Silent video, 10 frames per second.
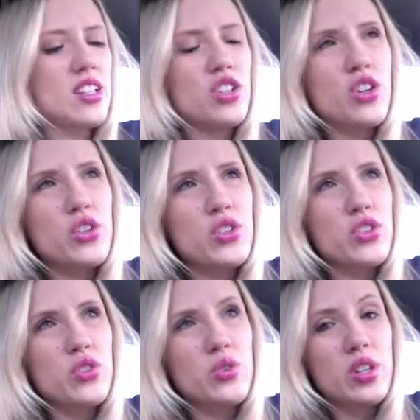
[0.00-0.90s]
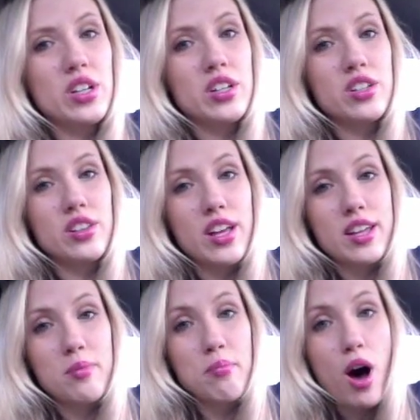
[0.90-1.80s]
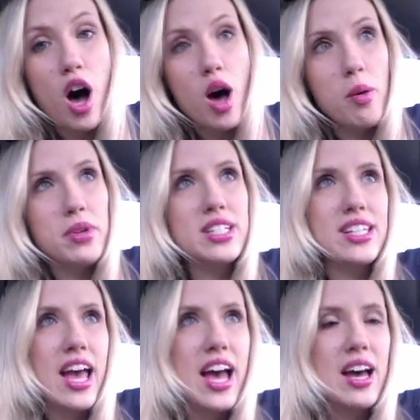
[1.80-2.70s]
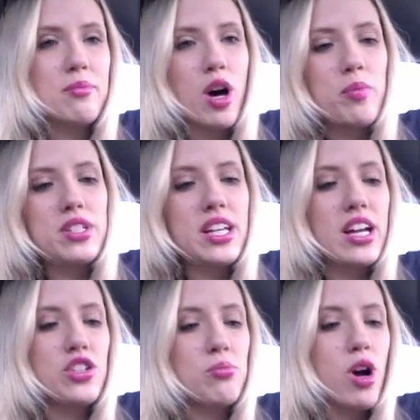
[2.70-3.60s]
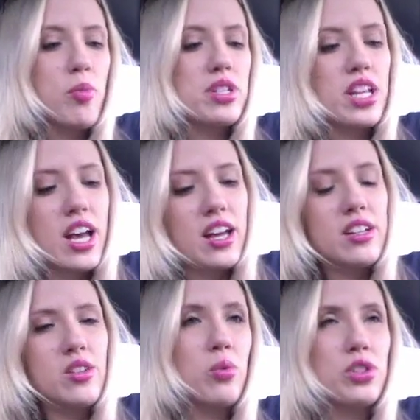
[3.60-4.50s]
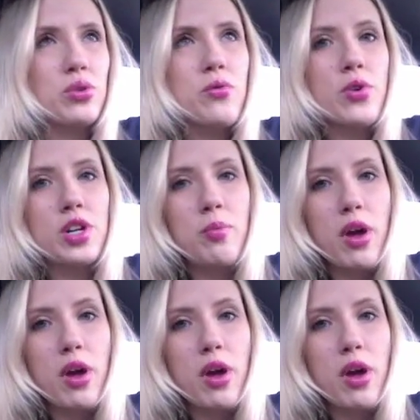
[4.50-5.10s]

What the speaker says: You know, you hear like mom and dad, your mom and dad, when you're referring to